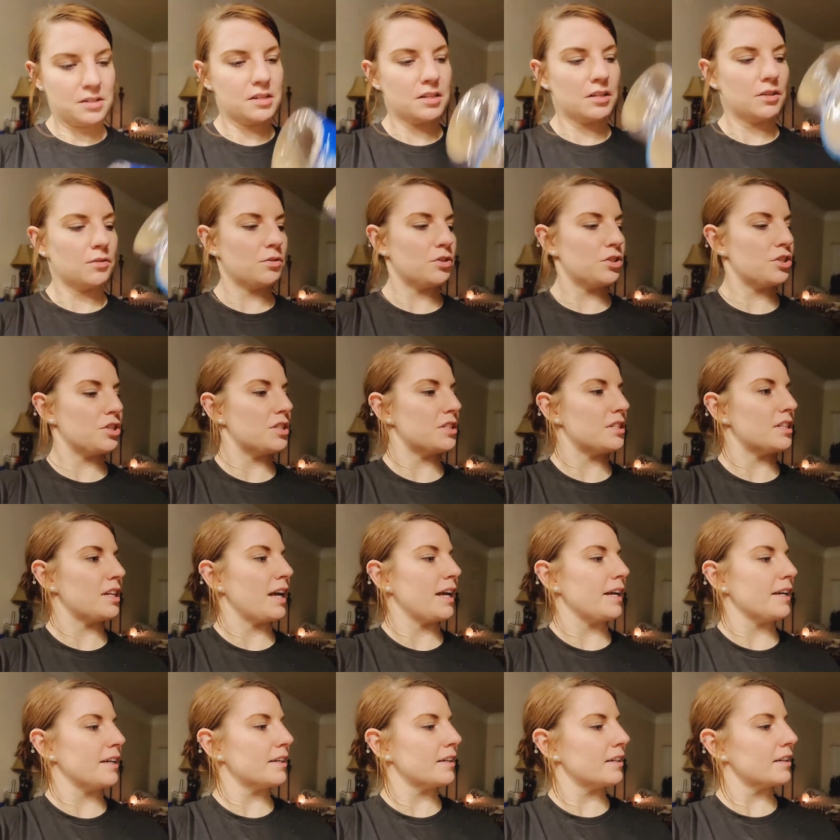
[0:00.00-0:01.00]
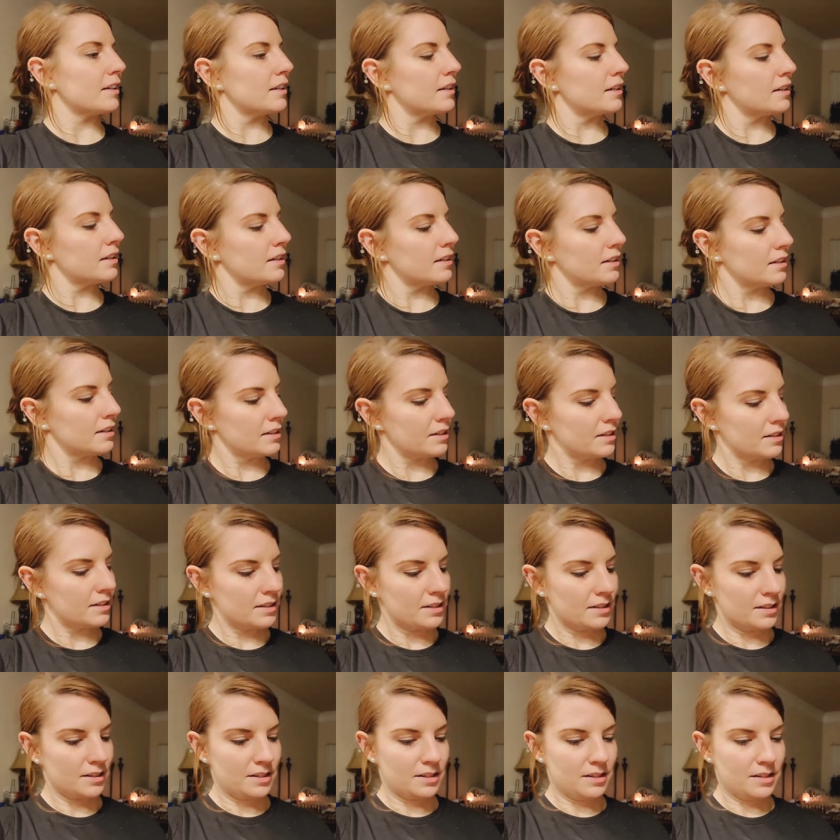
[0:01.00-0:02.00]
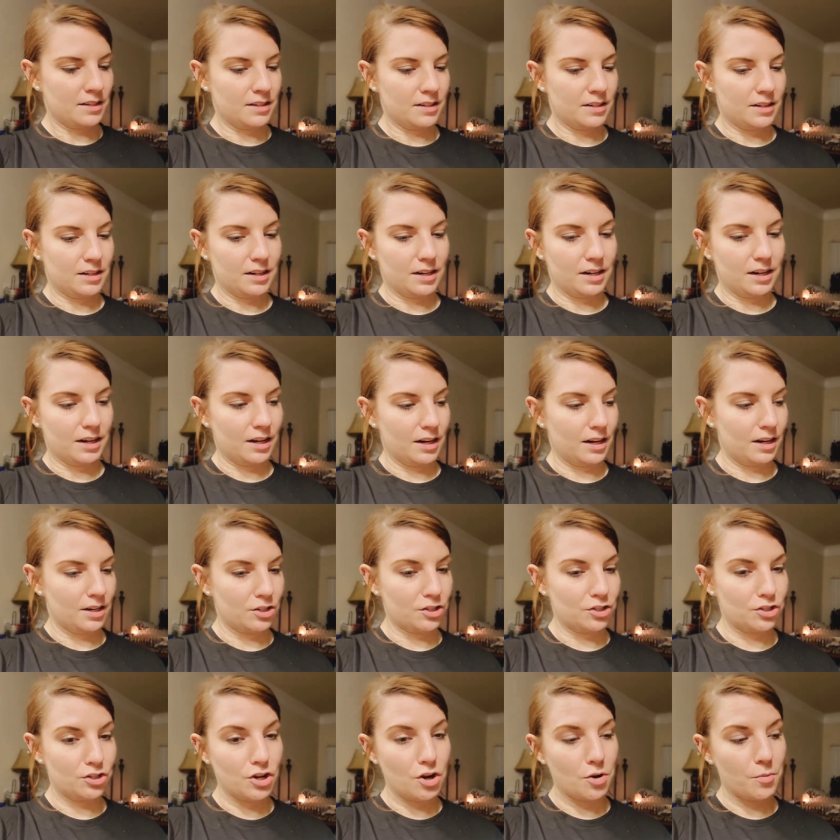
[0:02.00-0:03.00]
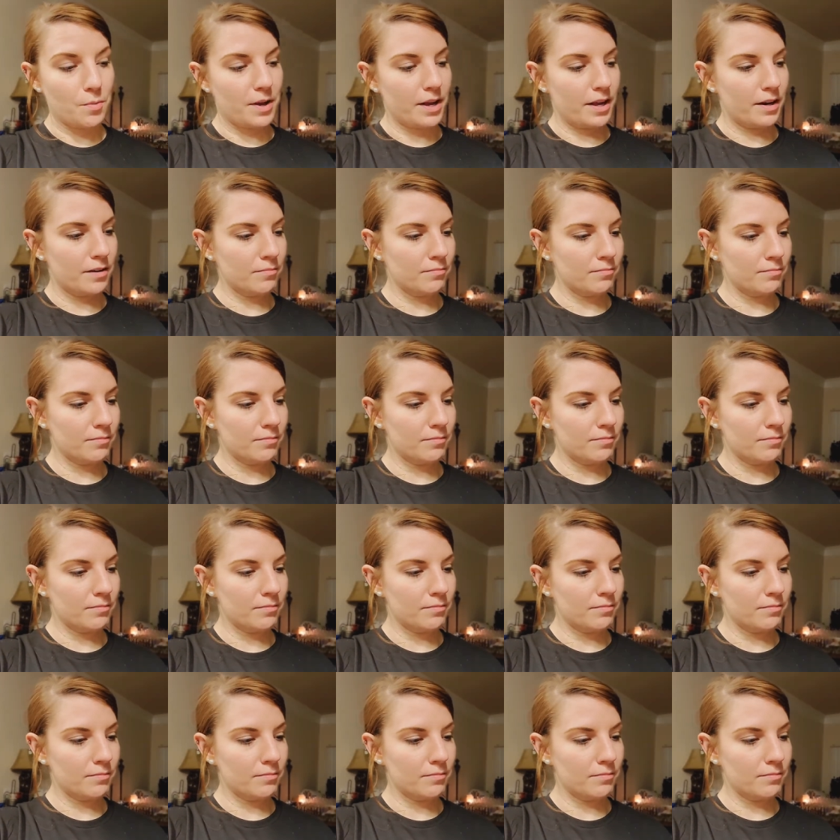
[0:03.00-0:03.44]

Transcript: which is like a uh, snowman,